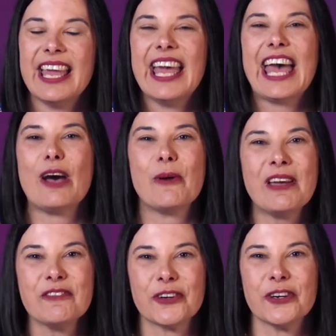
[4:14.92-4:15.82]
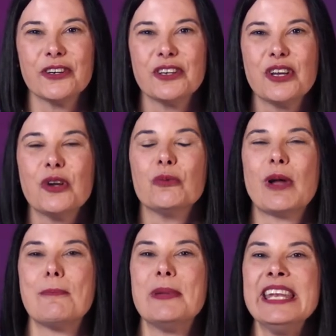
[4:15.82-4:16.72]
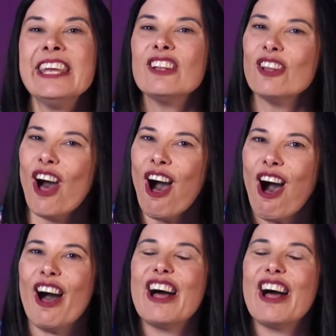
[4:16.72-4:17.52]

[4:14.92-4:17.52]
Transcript: However, rabbinic law